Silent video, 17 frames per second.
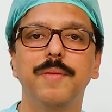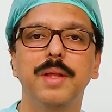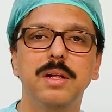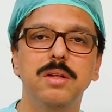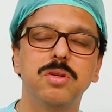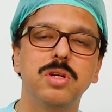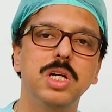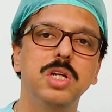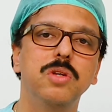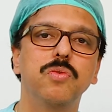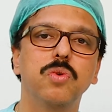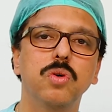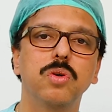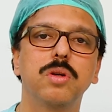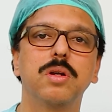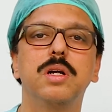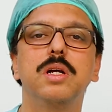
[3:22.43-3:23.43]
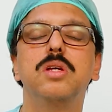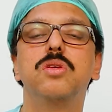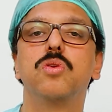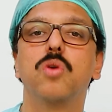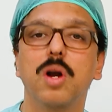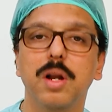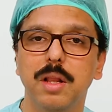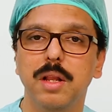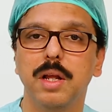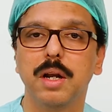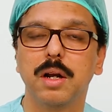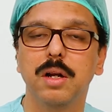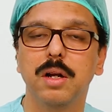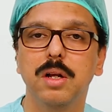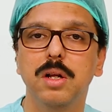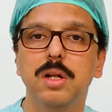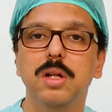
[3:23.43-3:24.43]
in stage 4 is not there
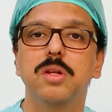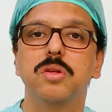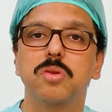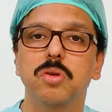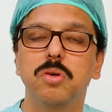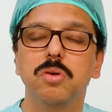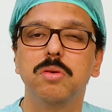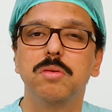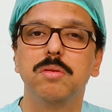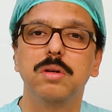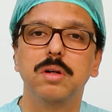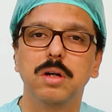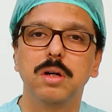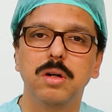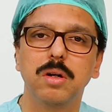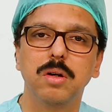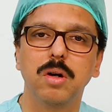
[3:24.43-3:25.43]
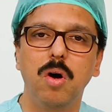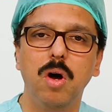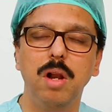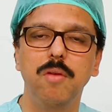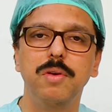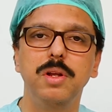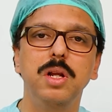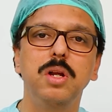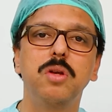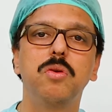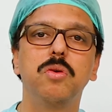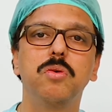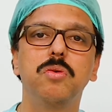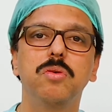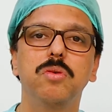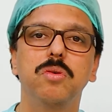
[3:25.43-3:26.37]
so all we need to